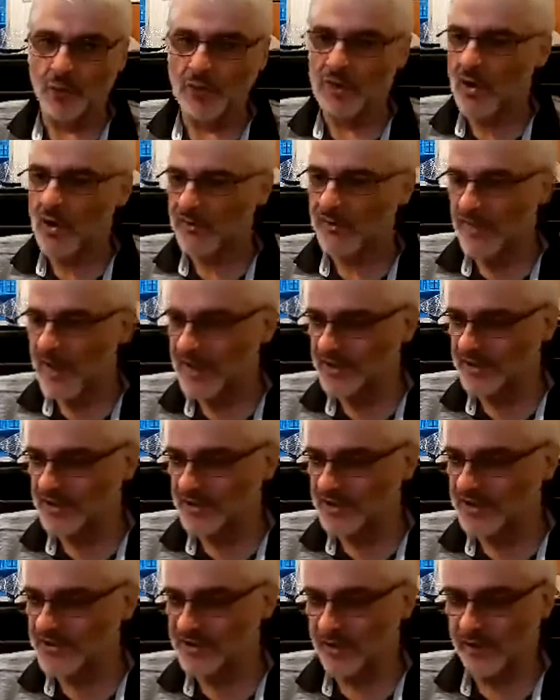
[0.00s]
of
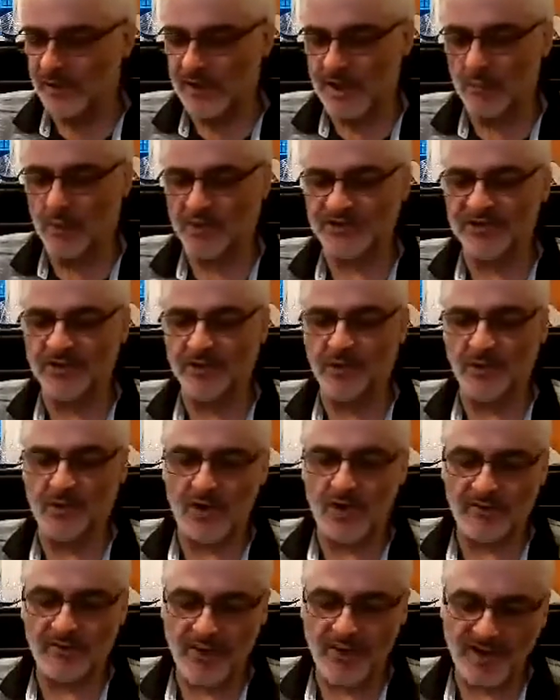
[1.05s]
hedges. And once you do a lot
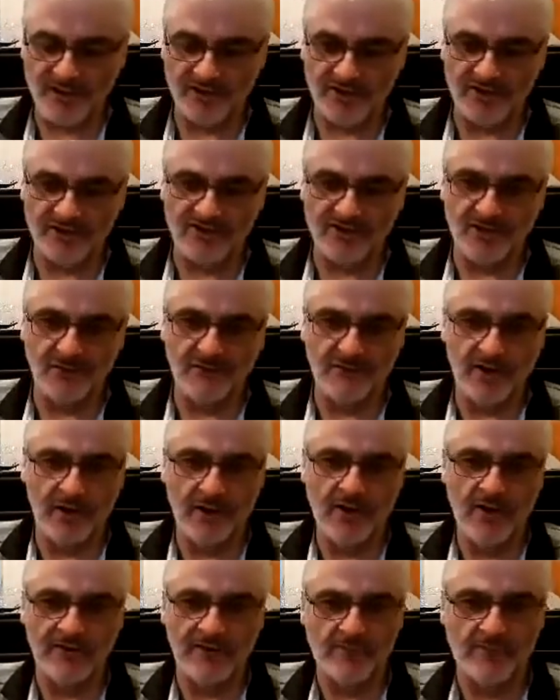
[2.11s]
of hedges, you've got a
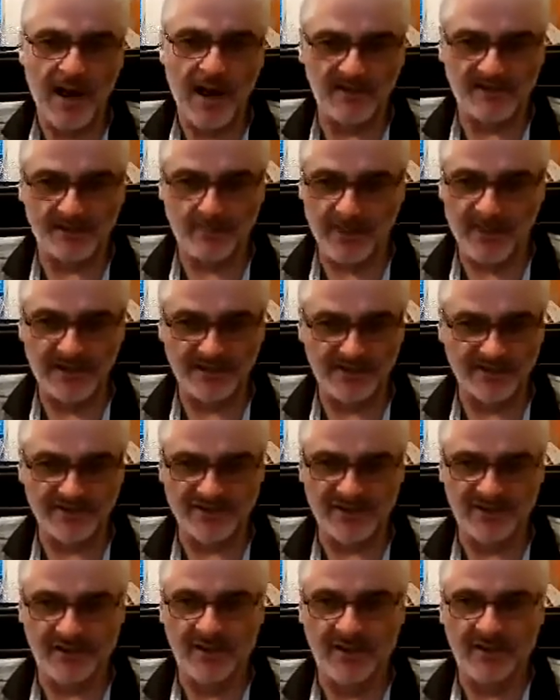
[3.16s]
lot of path dependency.